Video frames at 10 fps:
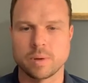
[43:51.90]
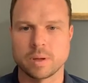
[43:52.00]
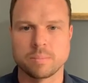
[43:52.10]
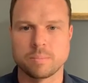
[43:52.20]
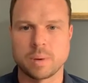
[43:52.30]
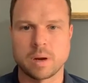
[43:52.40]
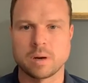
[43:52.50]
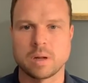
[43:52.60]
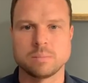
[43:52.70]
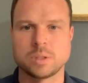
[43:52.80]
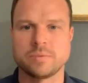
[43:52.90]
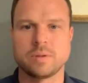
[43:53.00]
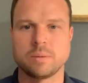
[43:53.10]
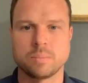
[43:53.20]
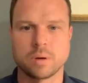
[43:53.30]
paradigm
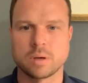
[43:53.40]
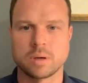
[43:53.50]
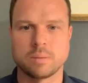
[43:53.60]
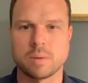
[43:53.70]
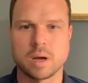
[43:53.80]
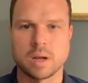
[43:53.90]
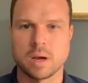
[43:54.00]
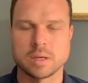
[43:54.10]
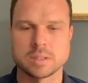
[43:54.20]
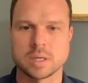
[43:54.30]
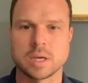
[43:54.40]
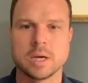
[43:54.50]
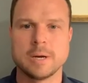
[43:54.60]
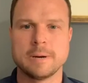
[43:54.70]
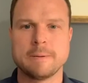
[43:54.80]
shifting book in my eyes. Like,
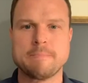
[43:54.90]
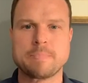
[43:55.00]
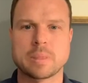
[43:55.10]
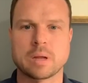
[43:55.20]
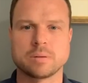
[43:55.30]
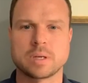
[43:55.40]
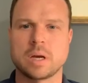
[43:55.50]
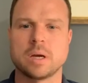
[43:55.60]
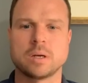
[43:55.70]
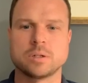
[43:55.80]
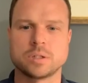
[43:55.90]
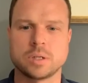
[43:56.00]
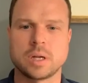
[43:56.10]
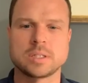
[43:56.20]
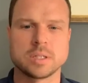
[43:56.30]
I don't think I understood. I
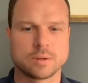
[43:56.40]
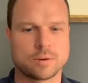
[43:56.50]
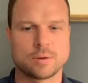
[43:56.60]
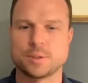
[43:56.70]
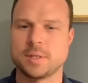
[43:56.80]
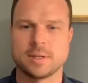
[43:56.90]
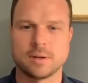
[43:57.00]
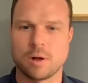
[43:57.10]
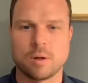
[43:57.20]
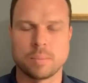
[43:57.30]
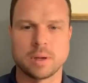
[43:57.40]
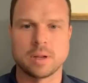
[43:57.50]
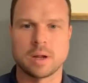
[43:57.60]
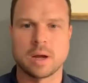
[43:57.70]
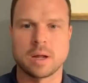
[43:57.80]
still don't understand it all, but
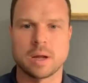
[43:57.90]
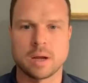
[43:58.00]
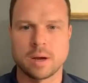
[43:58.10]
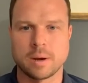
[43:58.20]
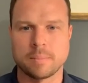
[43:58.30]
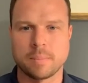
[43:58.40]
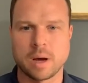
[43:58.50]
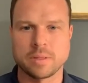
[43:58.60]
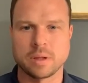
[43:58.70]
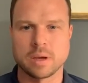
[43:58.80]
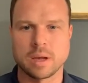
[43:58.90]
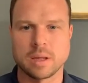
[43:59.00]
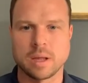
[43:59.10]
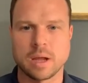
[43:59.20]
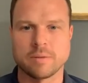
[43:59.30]
um, I think I
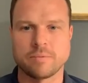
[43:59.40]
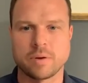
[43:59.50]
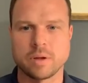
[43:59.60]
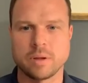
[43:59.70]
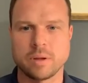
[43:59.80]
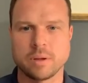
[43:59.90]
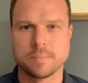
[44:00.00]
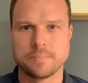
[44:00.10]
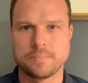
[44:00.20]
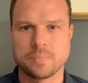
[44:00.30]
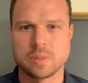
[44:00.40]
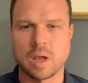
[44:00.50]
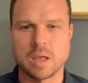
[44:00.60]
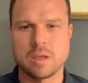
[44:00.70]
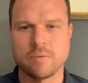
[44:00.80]
had a very
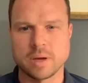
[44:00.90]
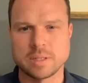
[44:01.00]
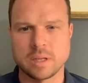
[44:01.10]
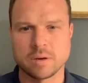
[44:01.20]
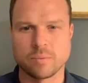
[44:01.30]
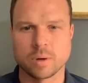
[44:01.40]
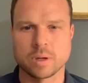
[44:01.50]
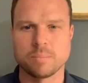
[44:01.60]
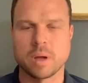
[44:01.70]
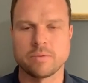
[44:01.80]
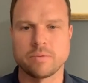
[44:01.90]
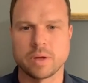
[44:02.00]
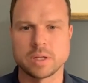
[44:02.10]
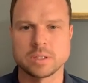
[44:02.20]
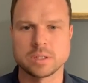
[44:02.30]
naive idea of what competitive
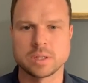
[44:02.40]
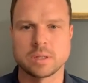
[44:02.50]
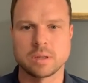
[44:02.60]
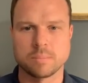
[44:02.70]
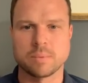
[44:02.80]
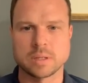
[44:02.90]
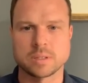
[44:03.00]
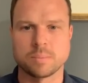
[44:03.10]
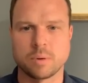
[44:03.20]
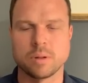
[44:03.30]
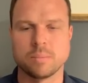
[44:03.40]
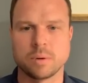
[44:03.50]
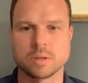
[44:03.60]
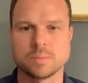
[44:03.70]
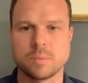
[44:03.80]
advantage is. I think that's the point of the book
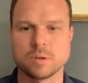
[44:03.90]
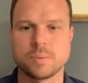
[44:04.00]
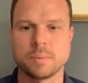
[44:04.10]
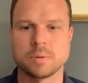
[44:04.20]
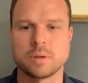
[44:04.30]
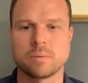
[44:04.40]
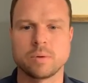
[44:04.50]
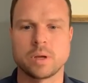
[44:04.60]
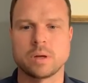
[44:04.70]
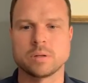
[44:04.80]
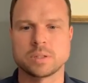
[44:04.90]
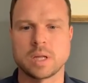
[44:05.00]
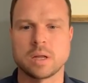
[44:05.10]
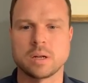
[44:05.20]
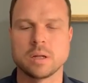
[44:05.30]
is most people don't really
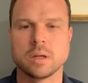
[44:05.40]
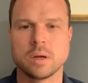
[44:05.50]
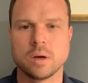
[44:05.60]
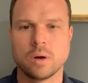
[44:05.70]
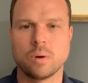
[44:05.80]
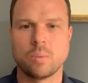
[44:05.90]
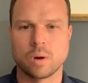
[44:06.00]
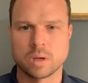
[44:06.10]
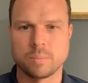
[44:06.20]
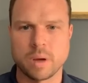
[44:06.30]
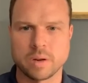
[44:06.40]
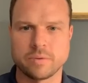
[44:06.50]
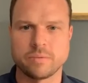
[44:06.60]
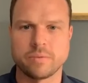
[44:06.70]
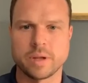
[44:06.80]
understand what competitive
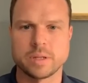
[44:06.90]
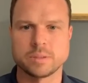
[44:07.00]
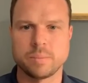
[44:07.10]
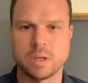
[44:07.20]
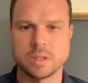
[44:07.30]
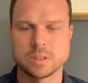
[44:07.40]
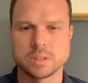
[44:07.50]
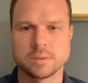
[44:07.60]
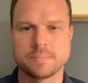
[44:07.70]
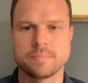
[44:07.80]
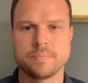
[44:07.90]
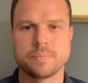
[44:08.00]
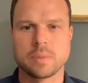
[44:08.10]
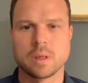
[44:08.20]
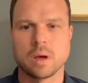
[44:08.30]
advantage means,
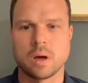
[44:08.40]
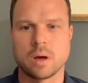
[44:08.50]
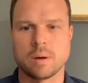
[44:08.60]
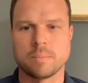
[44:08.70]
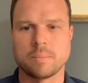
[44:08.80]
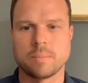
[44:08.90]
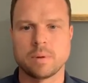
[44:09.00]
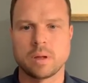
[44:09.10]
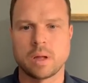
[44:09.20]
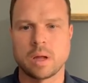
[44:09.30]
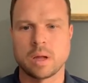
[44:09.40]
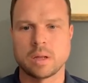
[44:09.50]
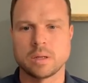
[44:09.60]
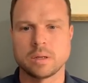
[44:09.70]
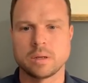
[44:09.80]
um,
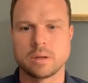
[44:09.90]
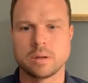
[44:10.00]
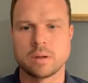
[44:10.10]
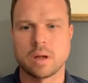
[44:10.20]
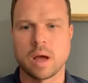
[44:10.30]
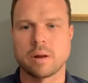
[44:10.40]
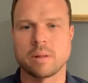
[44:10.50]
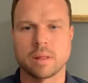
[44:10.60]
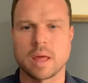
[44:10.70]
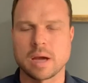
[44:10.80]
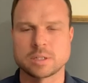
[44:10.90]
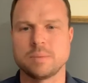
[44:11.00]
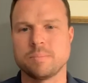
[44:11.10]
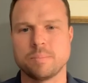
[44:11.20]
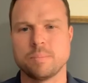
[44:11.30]
and how to like actually
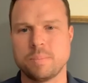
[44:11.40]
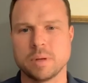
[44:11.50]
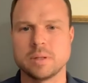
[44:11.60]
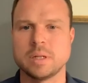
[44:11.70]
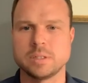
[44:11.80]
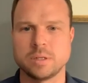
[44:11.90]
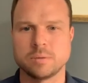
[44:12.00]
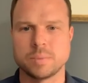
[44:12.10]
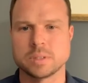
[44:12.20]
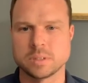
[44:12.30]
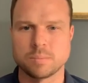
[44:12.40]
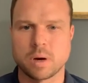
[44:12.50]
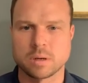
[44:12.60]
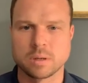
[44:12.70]
build it into your business model.